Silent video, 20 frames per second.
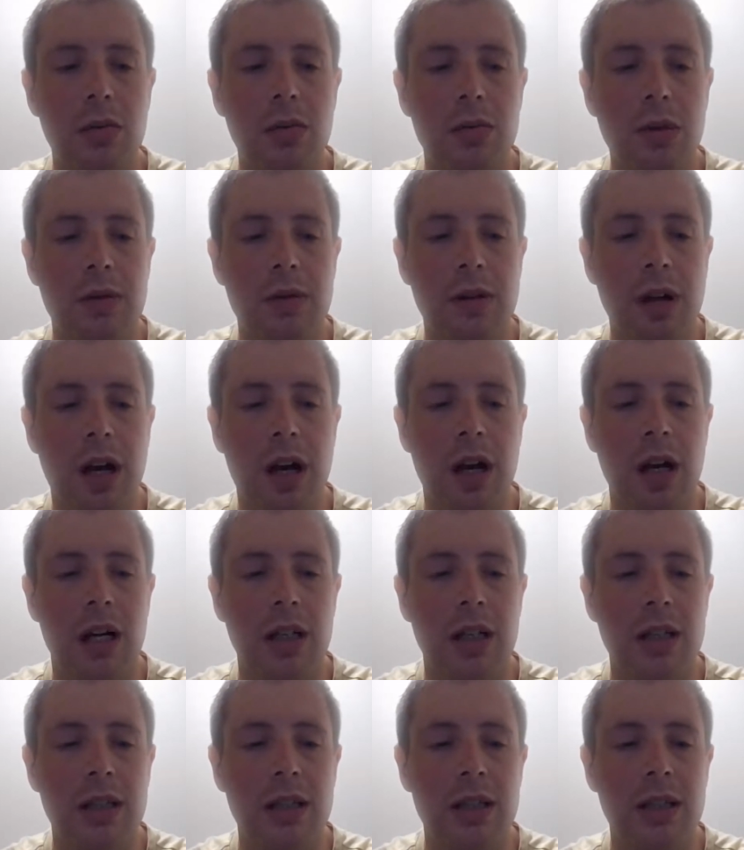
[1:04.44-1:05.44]
We've
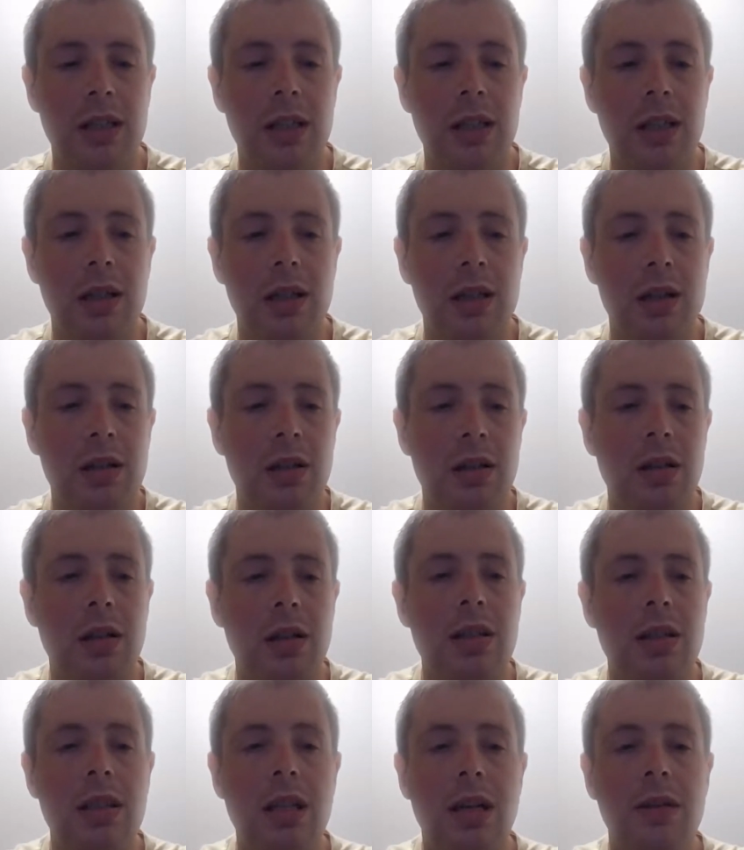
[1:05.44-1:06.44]
got
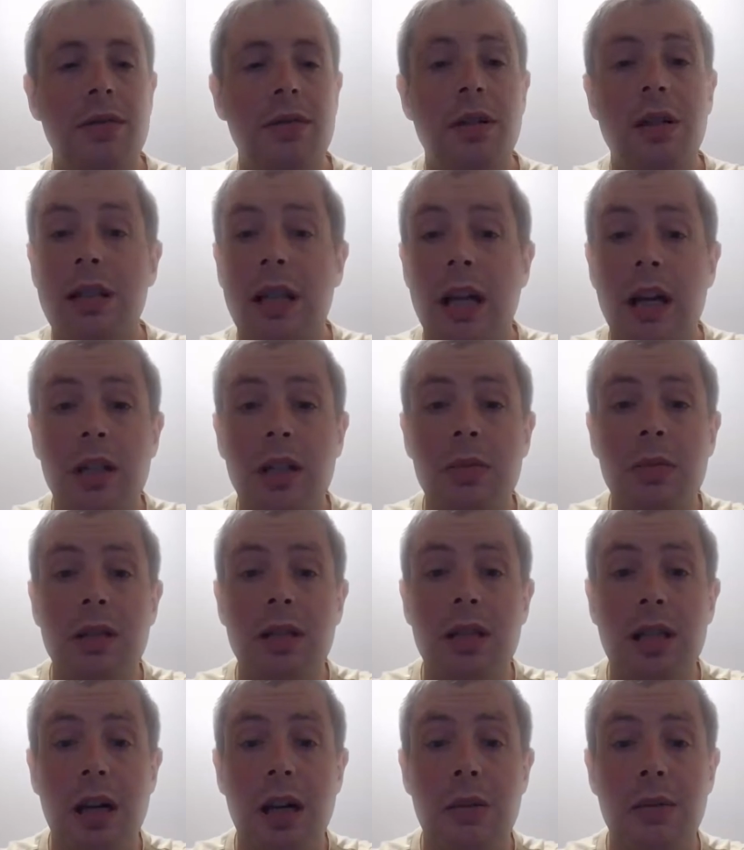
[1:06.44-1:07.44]
several announcements
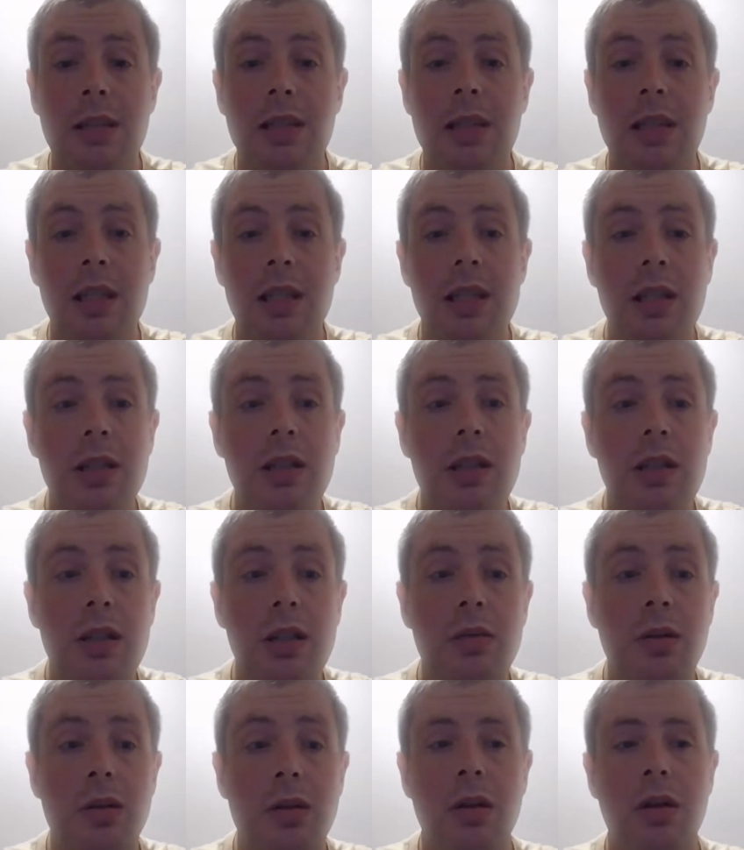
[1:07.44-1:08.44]
that I'll be sending to
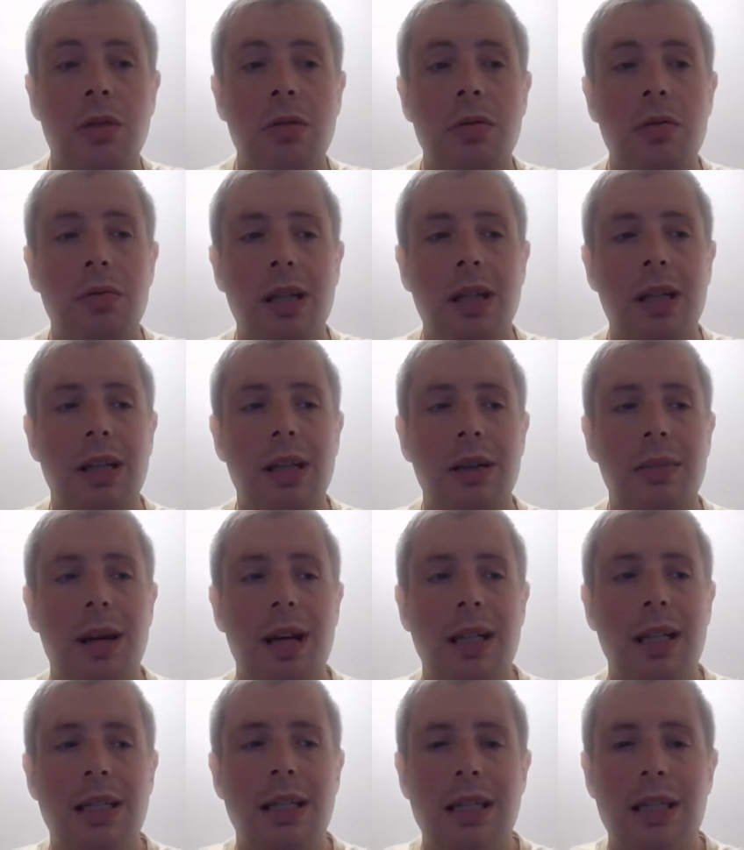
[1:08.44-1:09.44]
you on a weekly
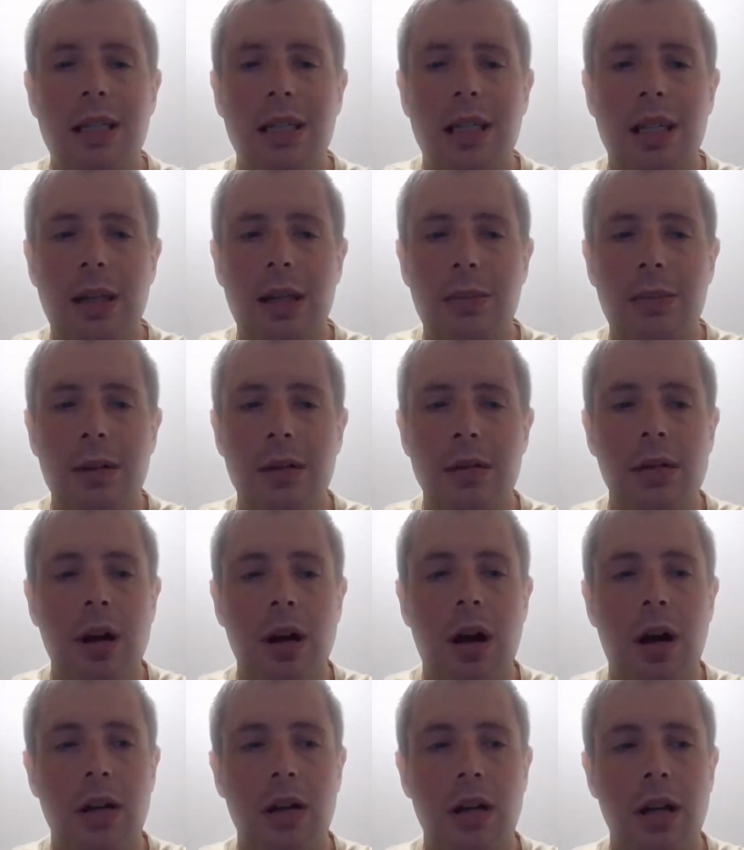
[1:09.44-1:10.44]
basis to keep you
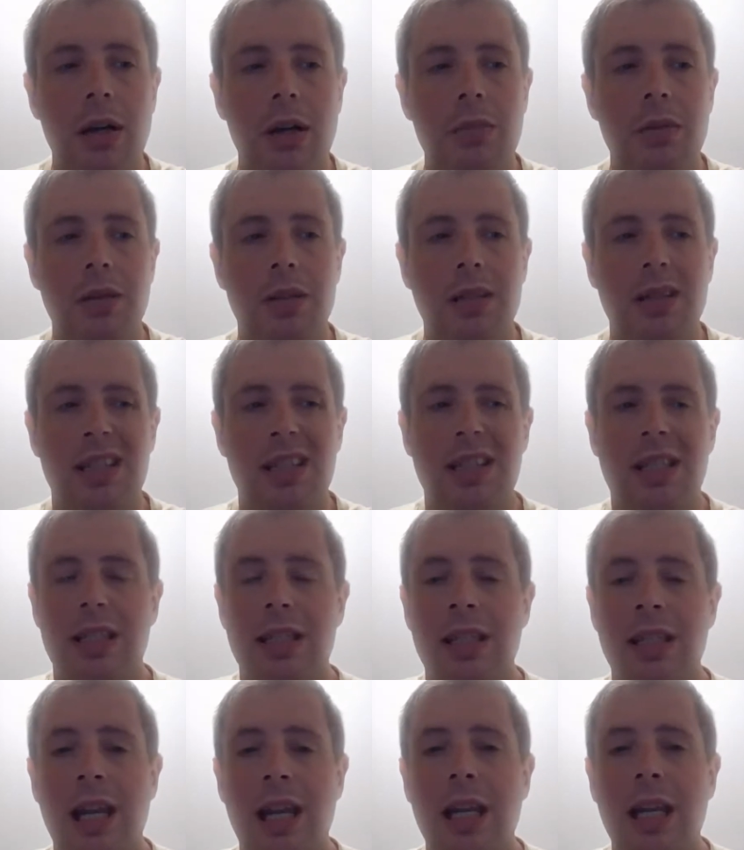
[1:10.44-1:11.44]
caught up, because this is
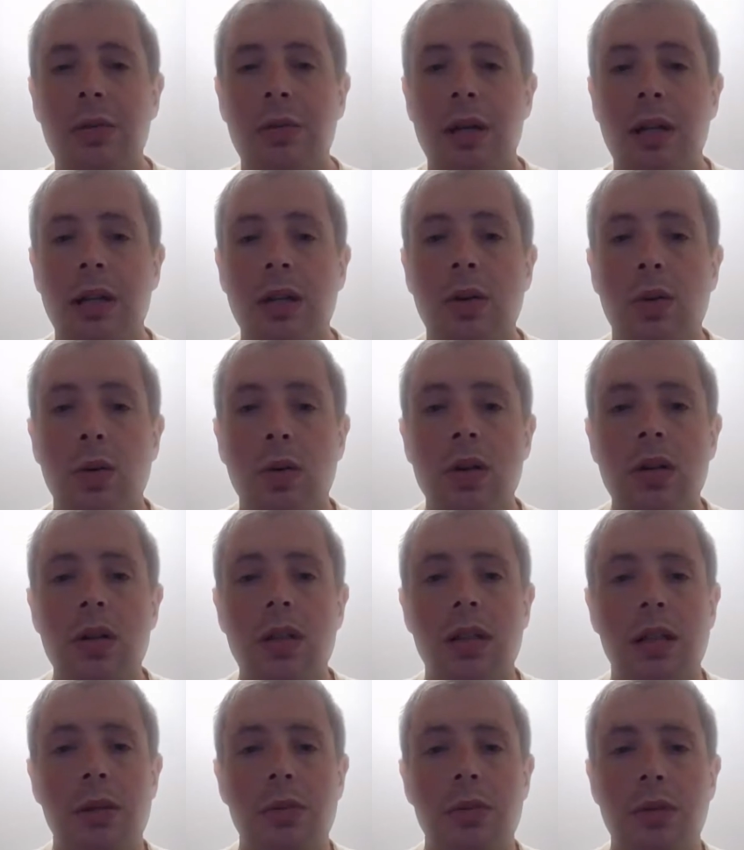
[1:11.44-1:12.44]
an 8-week course
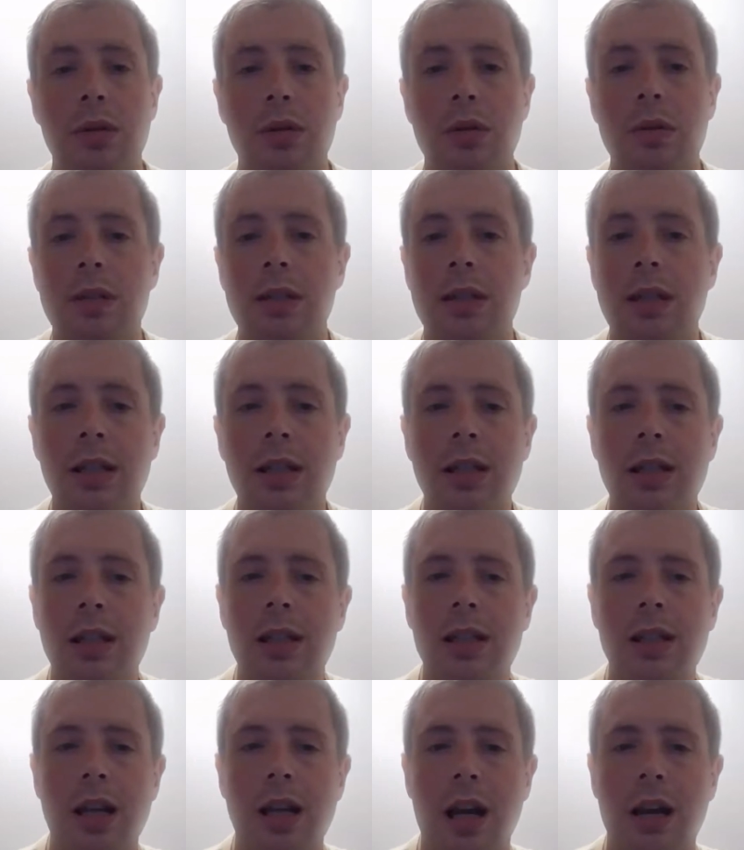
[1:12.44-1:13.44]
and it moves
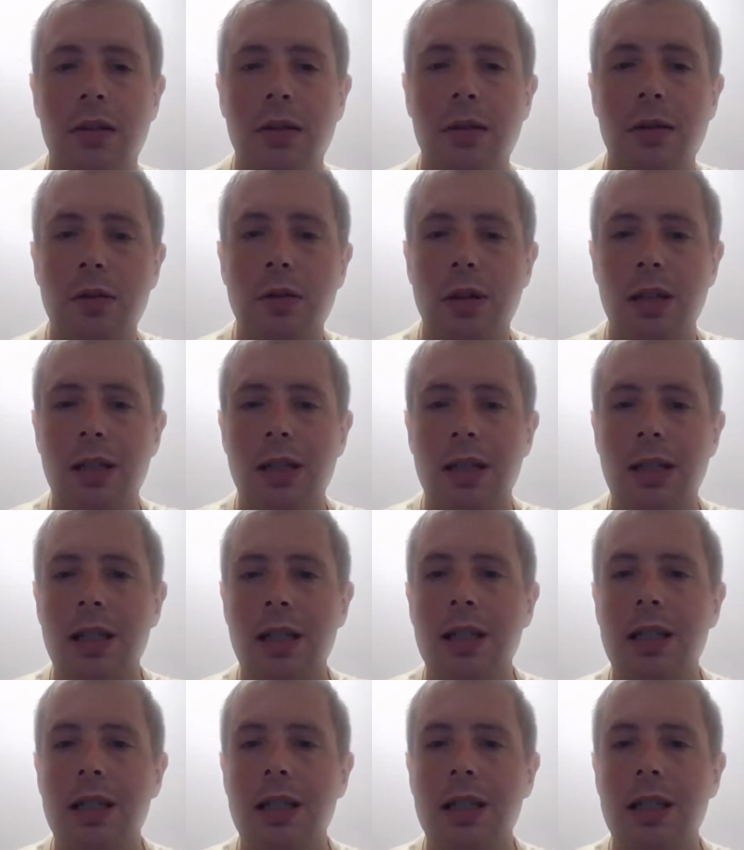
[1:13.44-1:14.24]
kind of quickly.